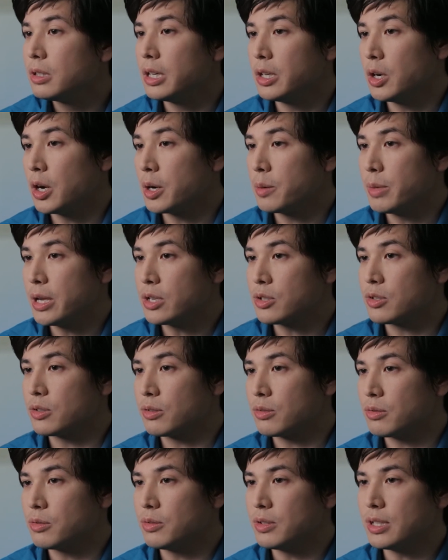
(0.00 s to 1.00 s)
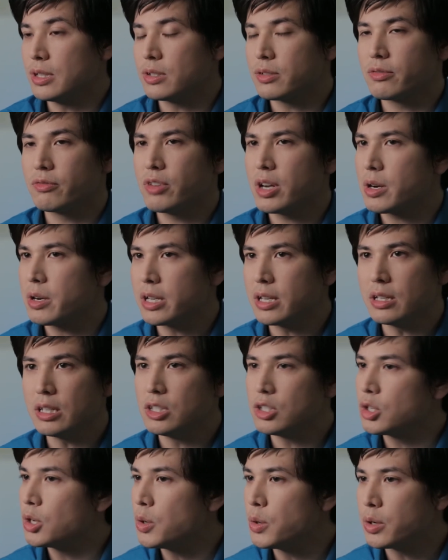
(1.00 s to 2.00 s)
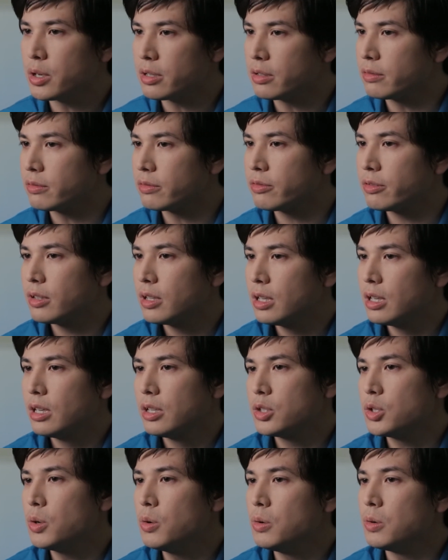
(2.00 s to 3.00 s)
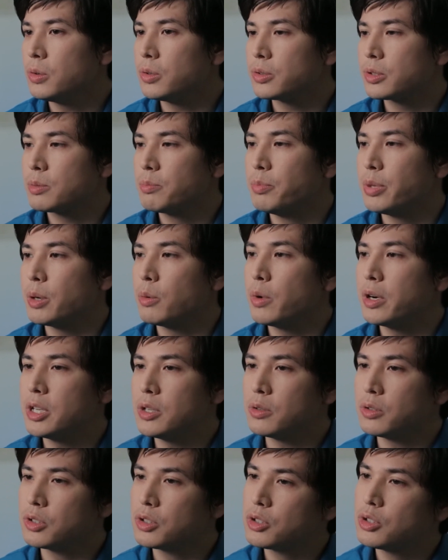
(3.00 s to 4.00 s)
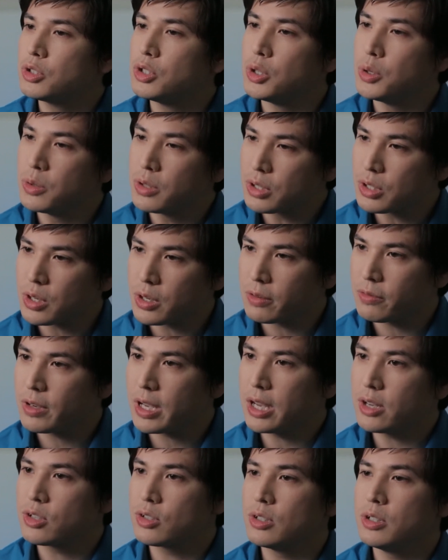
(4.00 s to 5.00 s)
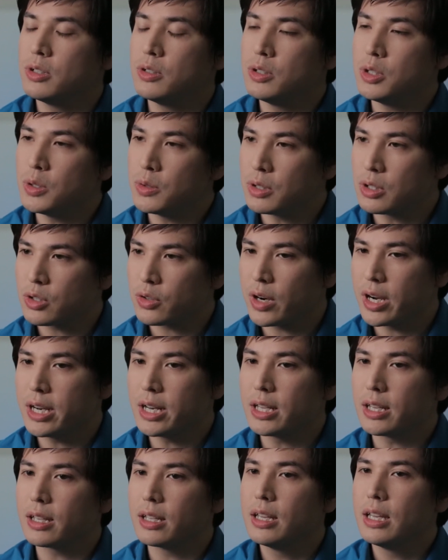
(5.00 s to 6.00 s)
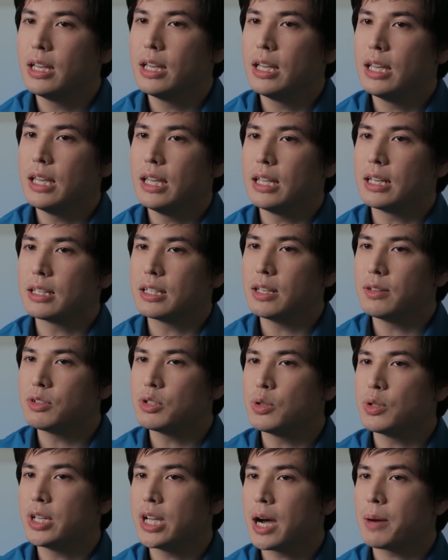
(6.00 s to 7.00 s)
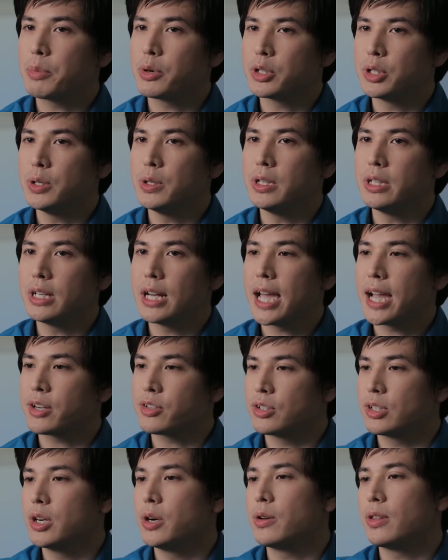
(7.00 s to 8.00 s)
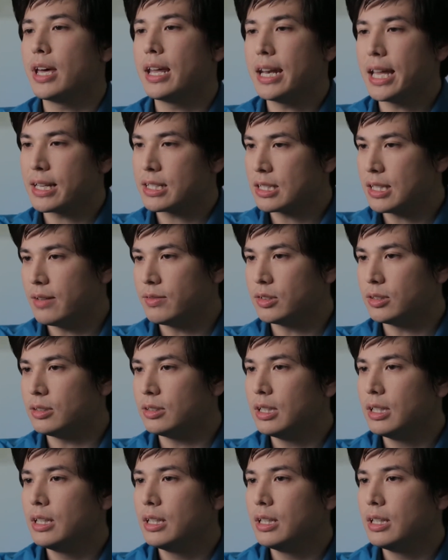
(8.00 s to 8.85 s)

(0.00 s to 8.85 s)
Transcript: an automation through these very intuitive tools, but when you do the certification and you do the training, it gives you the opportunity to actually go to that next level